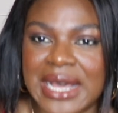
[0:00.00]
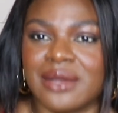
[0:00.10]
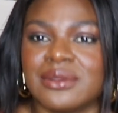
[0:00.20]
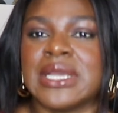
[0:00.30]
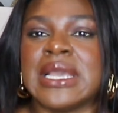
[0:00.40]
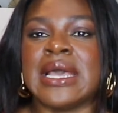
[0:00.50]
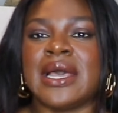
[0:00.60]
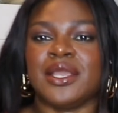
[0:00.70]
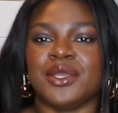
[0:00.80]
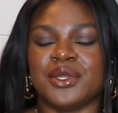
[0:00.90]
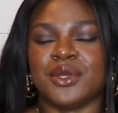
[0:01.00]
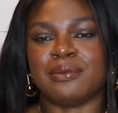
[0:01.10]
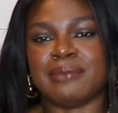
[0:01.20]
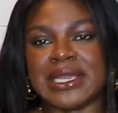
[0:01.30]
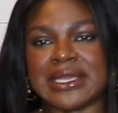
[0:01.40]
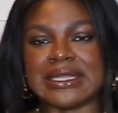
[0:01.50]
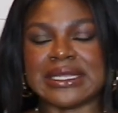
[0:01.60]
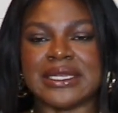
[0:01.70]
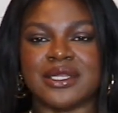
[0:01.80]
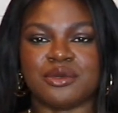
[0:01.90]
out you know make
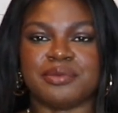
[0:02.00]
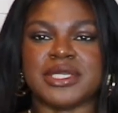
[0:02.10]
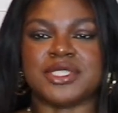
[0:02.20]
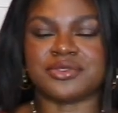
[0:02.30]
it a little bit